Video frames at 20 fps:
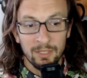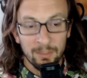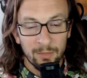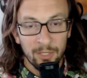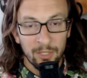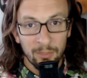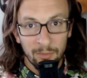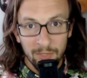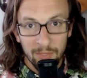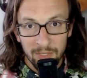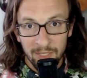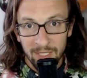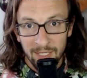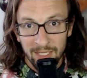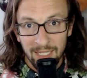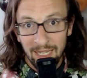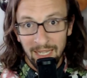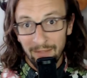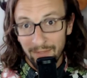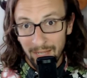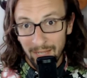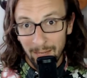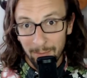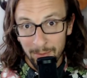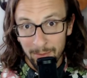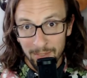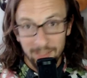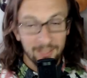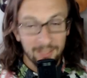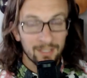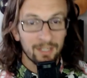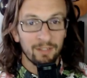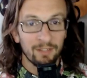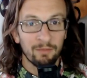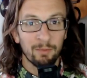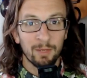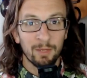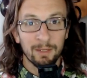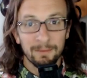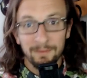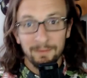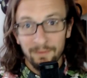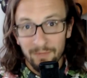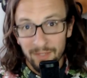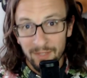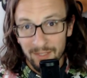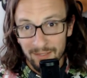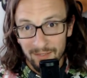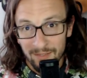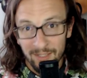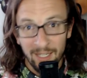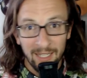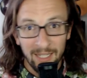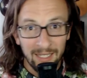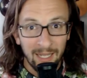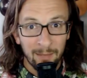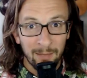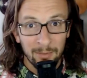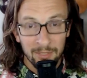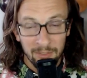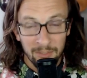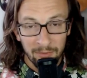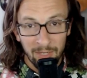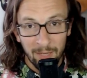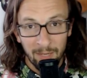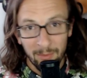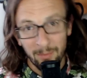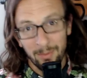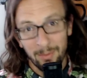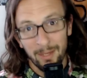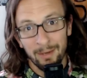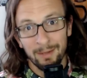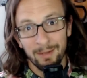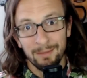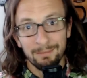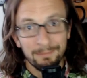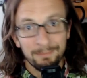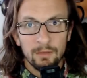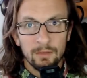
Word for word: I mean, you want your kid to have diapers and stuff, but if you get diapers and a crappy parent,